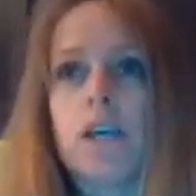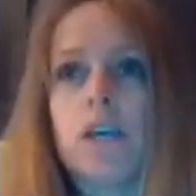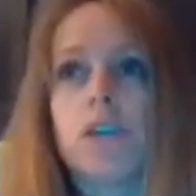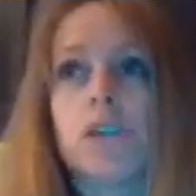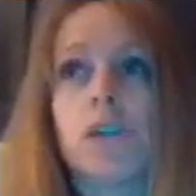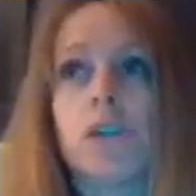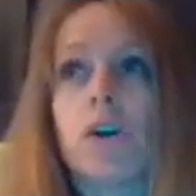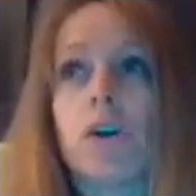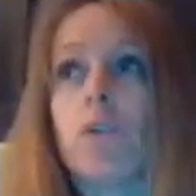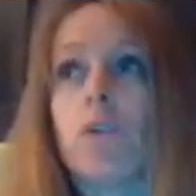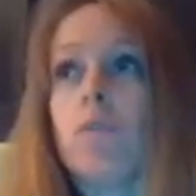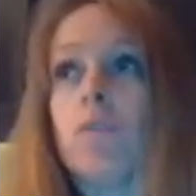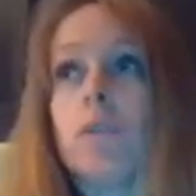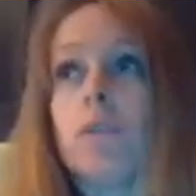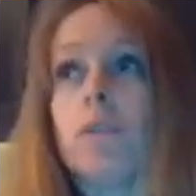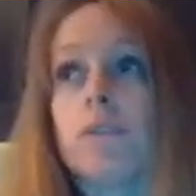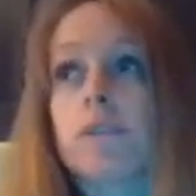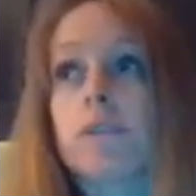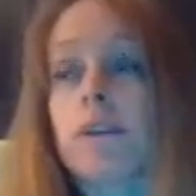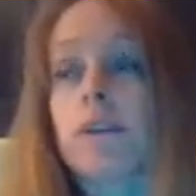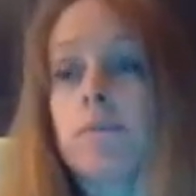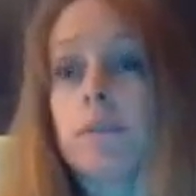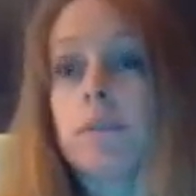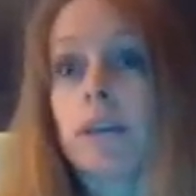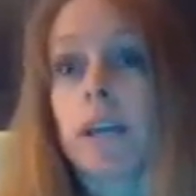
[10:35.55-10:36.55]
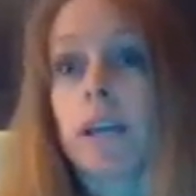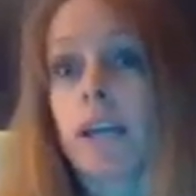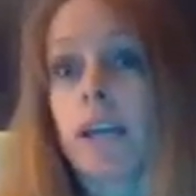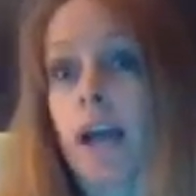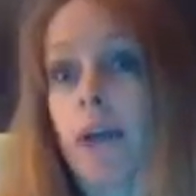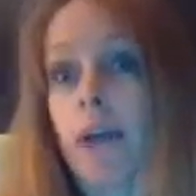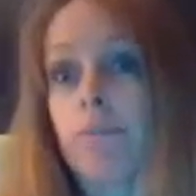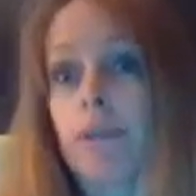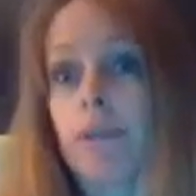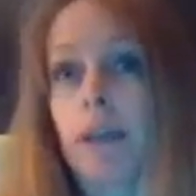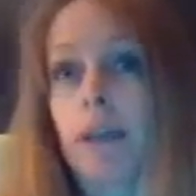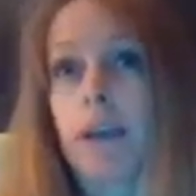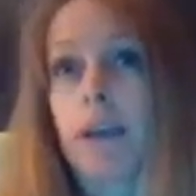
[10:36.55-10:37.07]
So something can
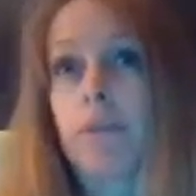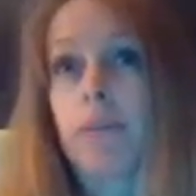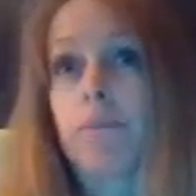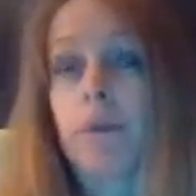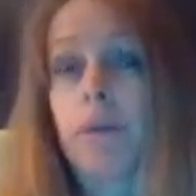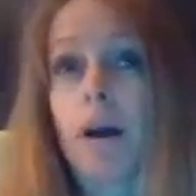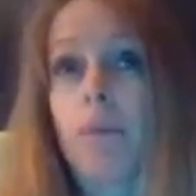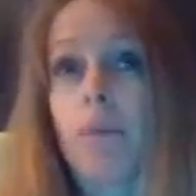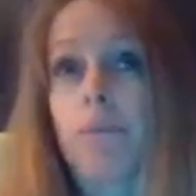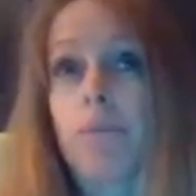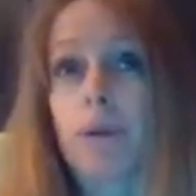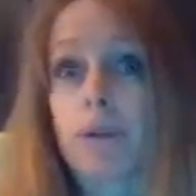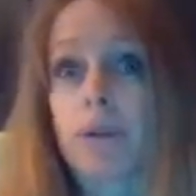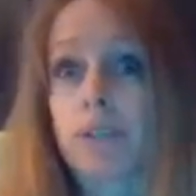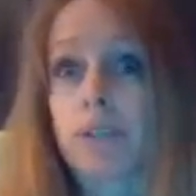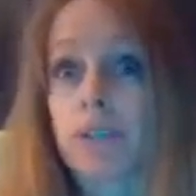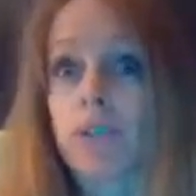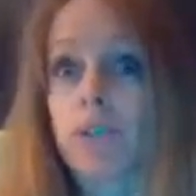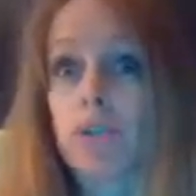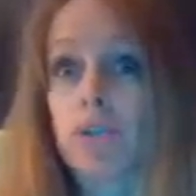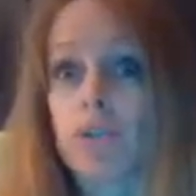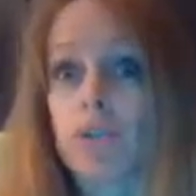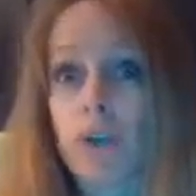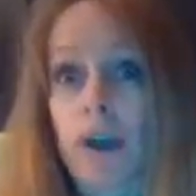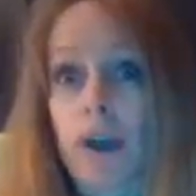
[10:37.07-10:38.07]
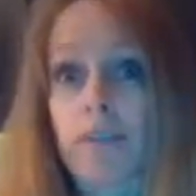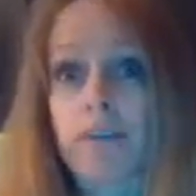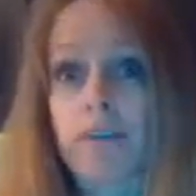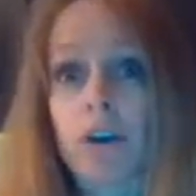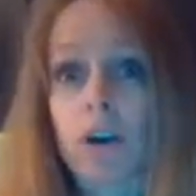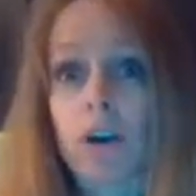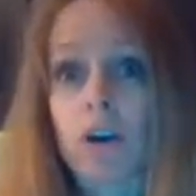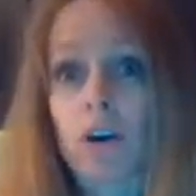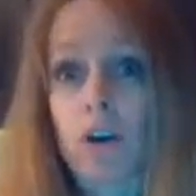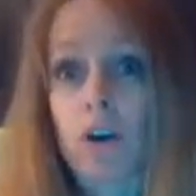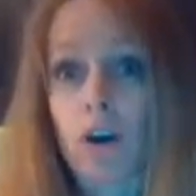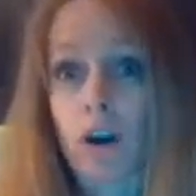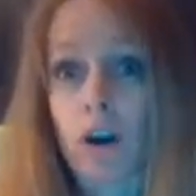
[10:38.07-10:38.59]
happen like a person is
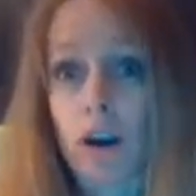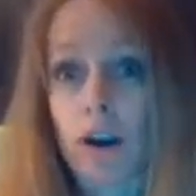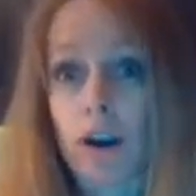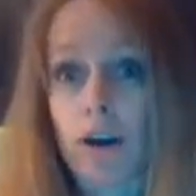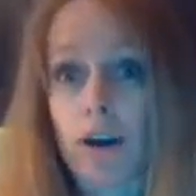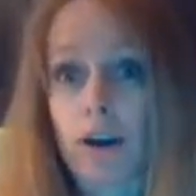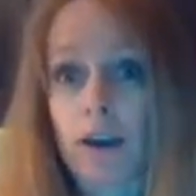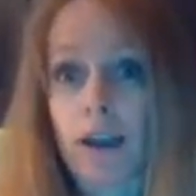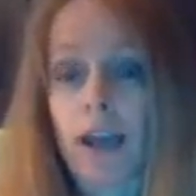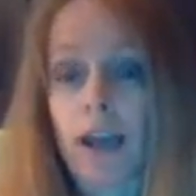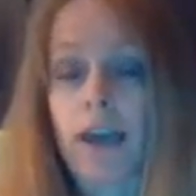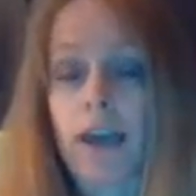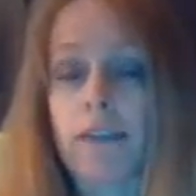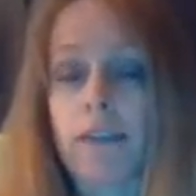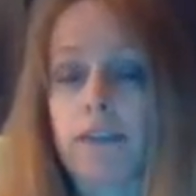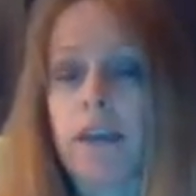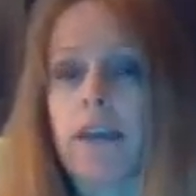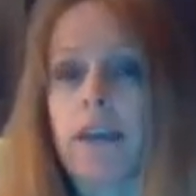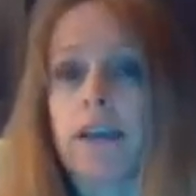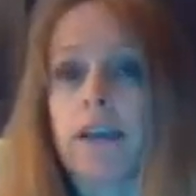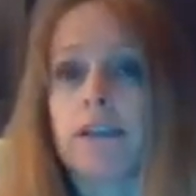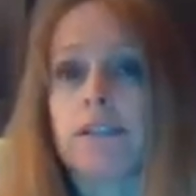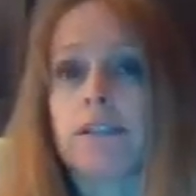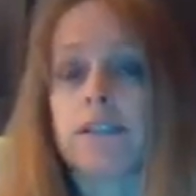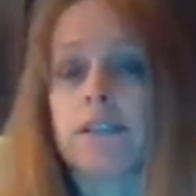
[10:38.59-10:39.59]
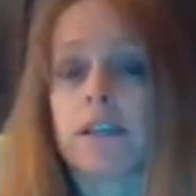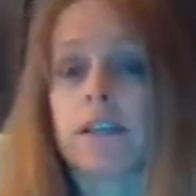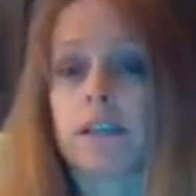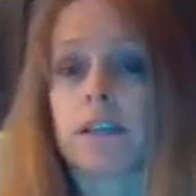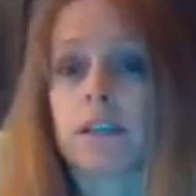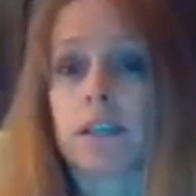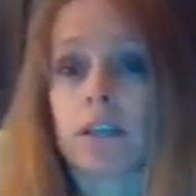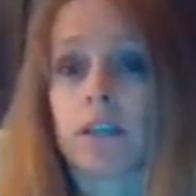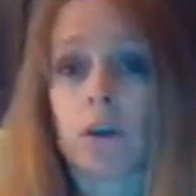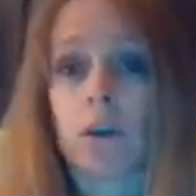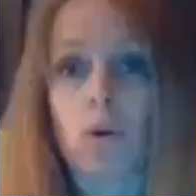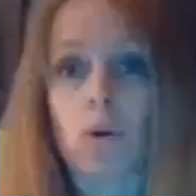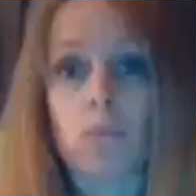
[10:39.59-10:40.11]
driving a car and they can
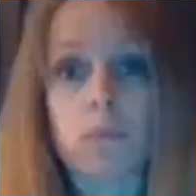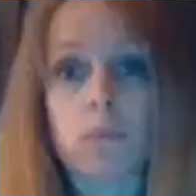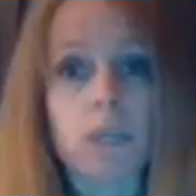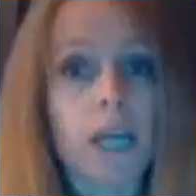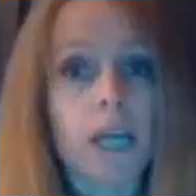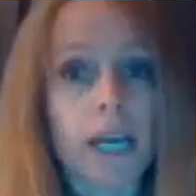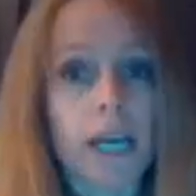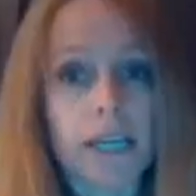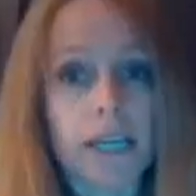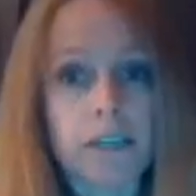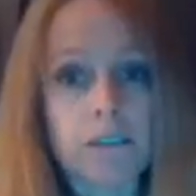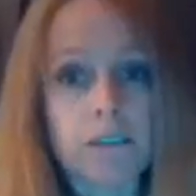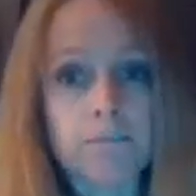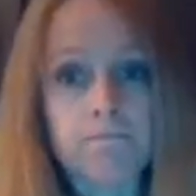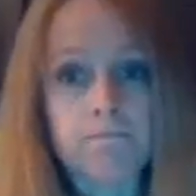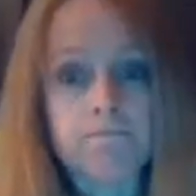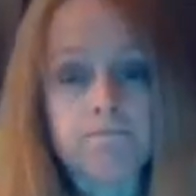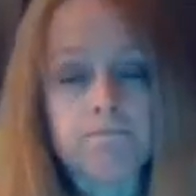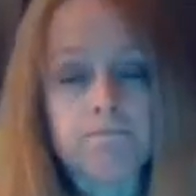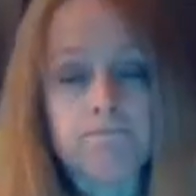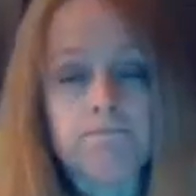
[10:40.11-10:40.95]
suddenly go blind.